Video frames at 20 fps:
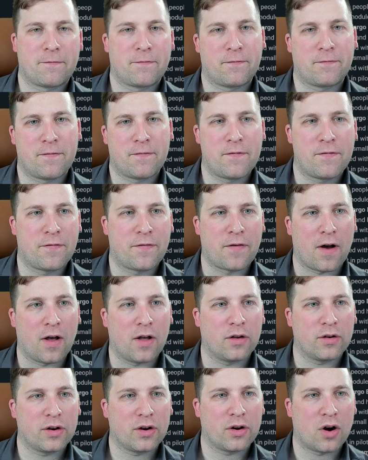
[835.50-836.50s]

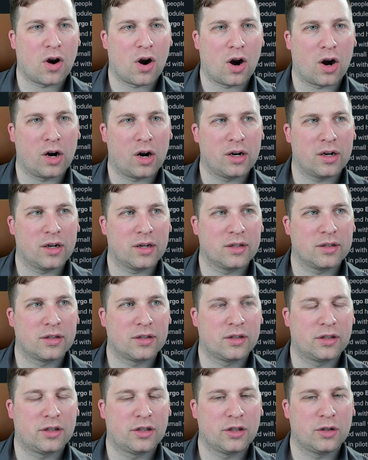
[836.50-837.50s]
follow your heart,
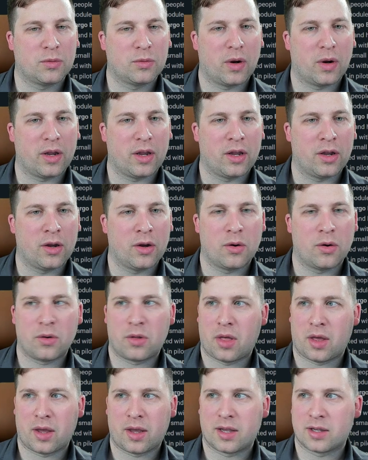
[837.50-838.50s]
do what you
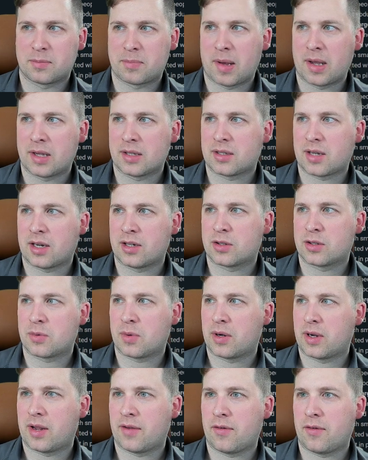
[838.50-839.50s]
think is best. I just
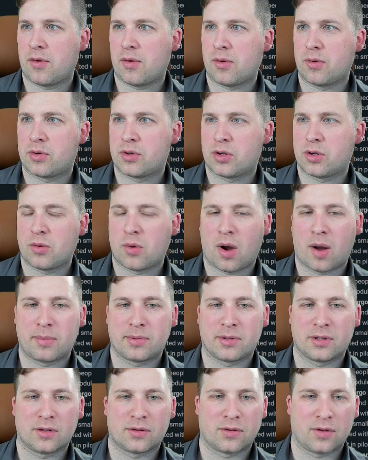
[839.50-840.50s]
wanted to give you 2
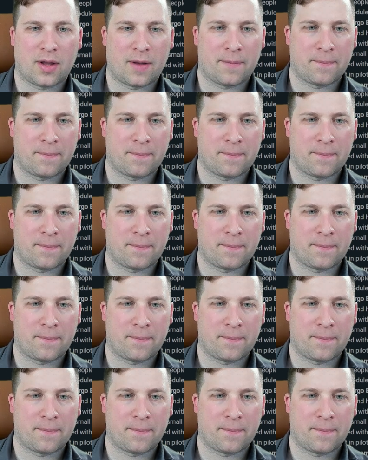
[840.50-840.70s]
options for that.